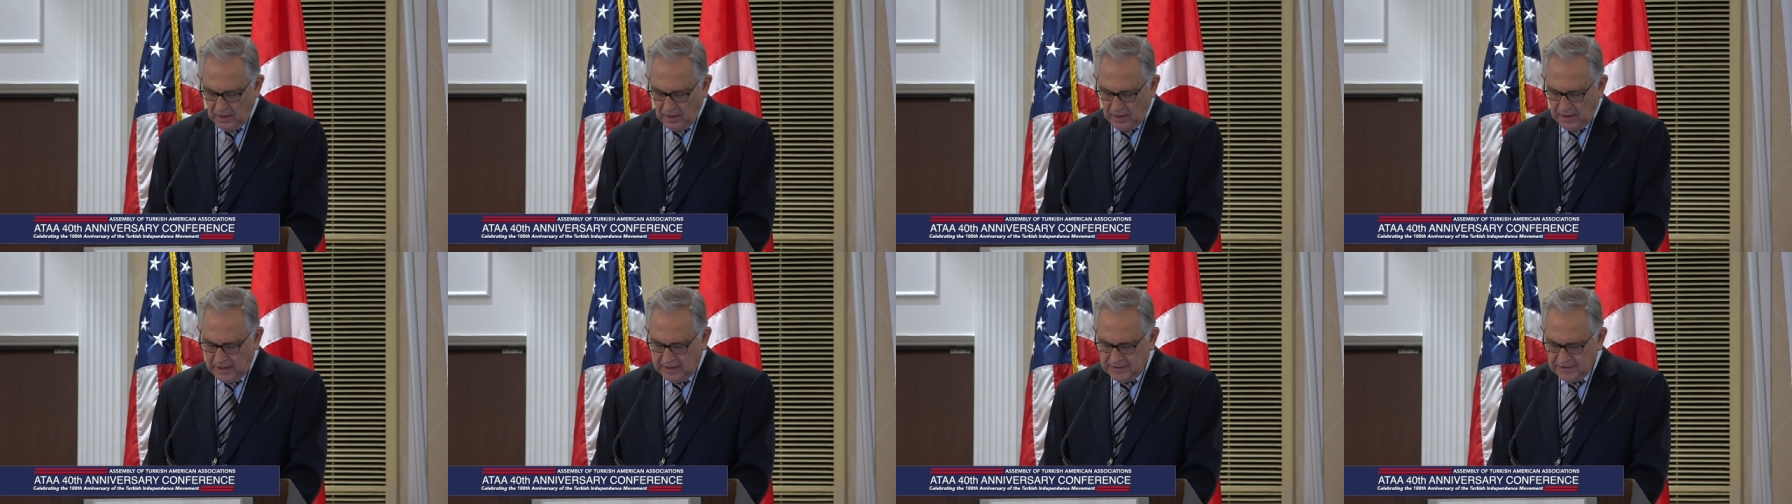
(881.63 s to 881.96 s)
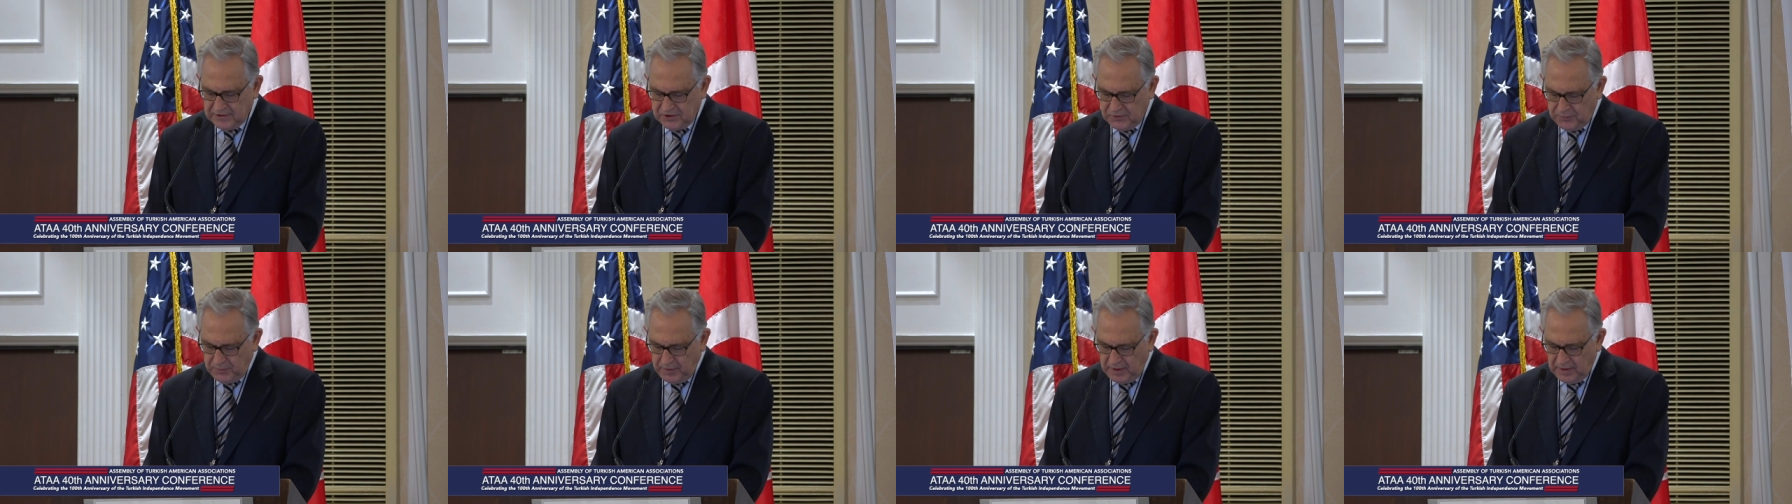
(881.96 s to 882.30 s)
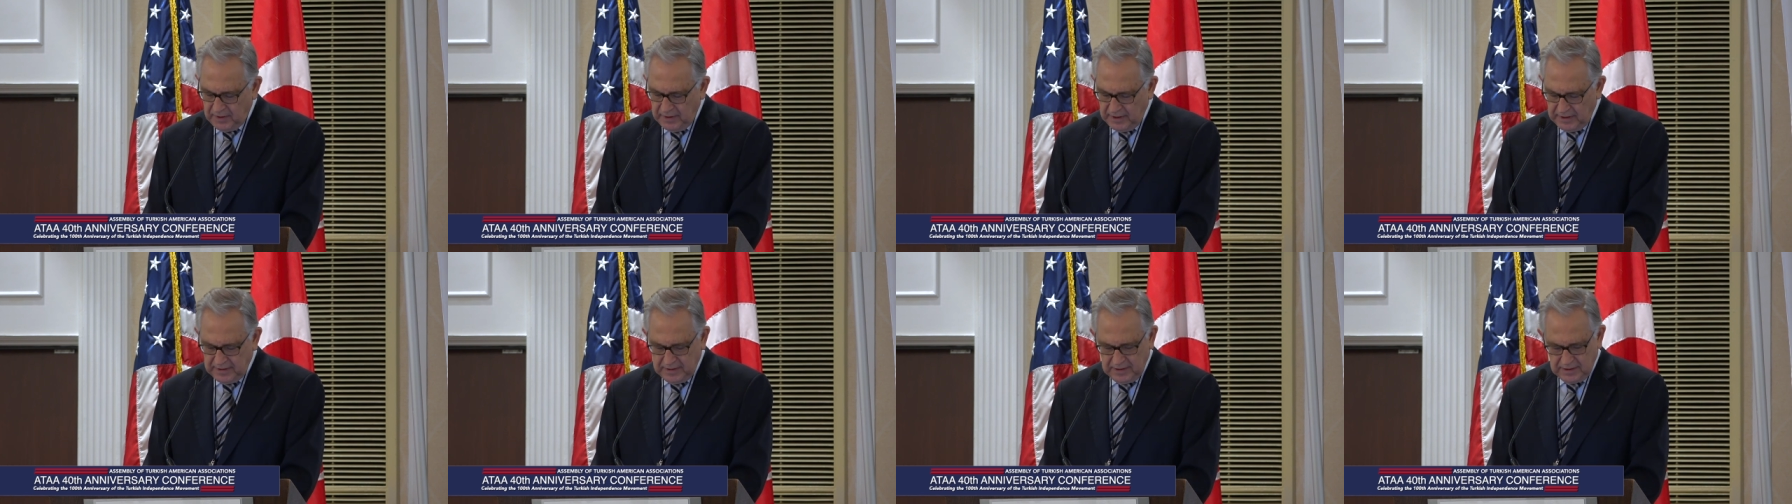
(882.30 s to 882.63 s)
and
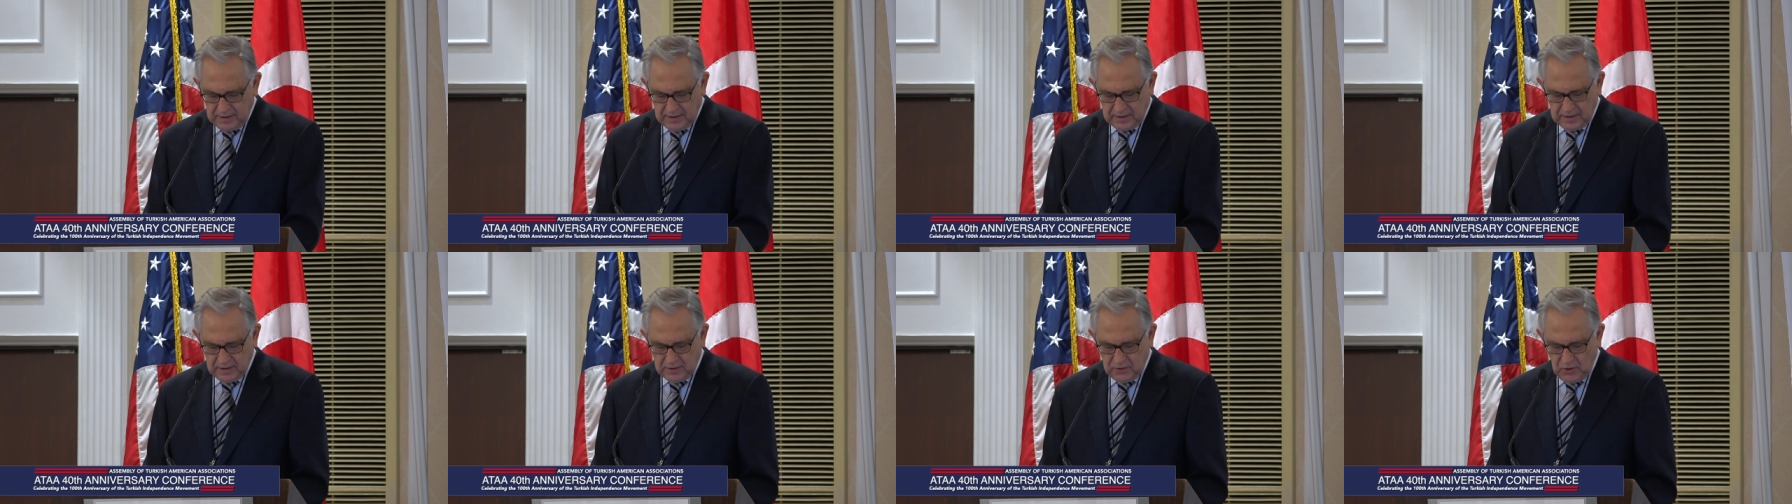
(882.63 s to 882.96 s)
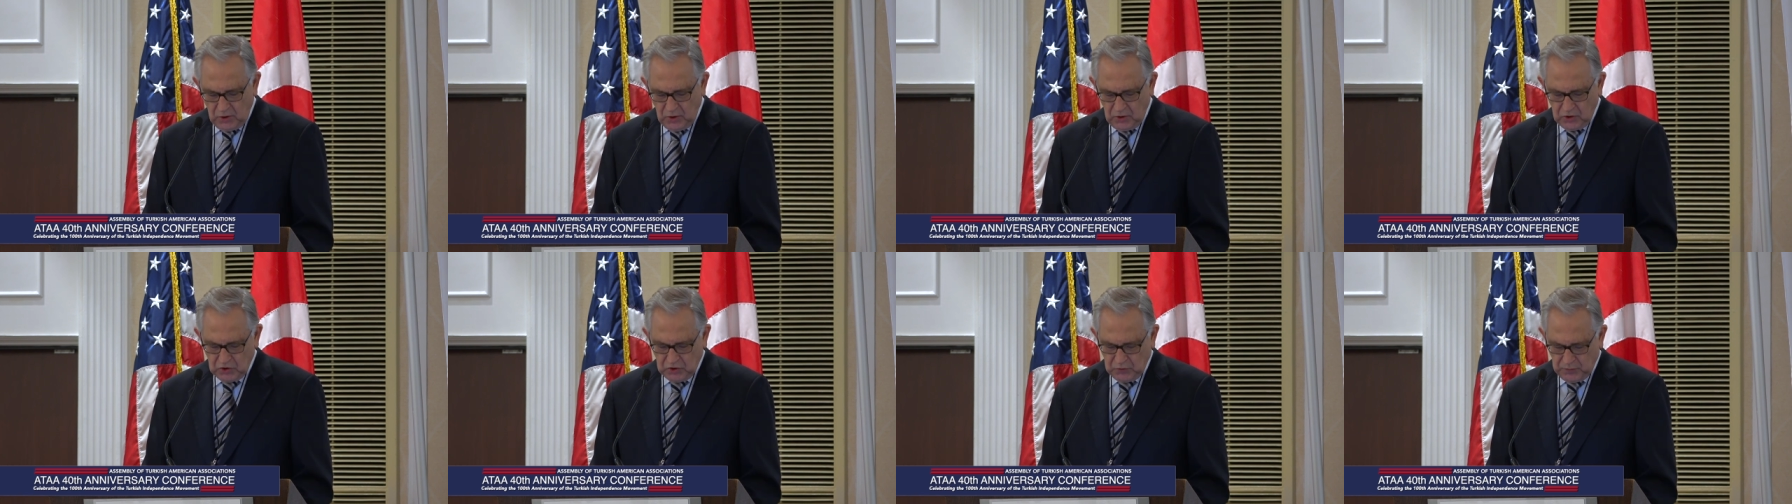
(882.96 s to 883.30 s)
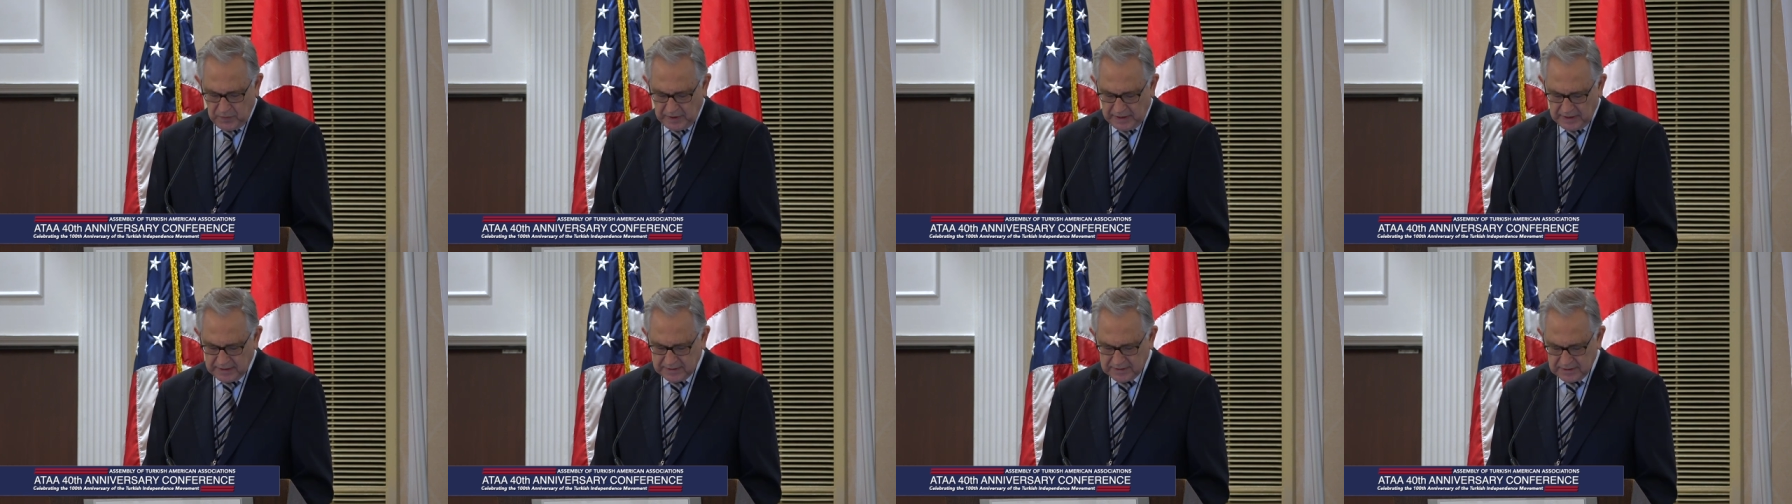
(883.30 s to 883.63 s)
spearheaded the Turkish
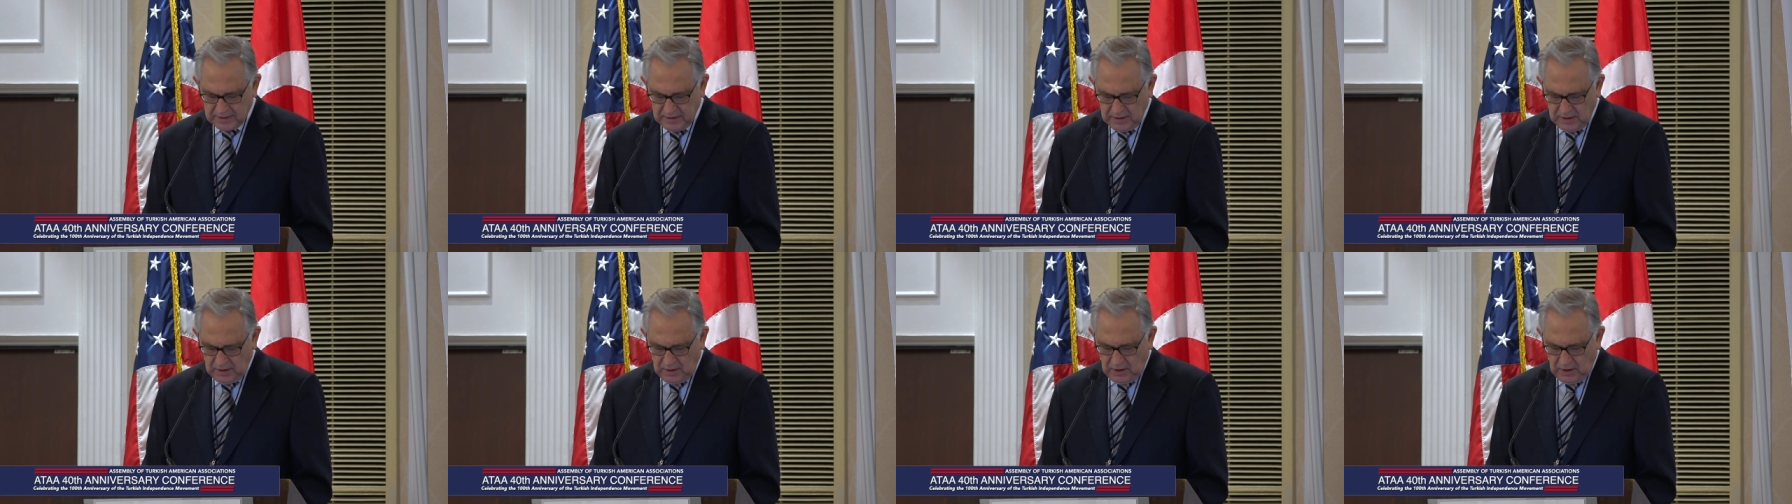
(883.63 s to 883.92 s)
PACs,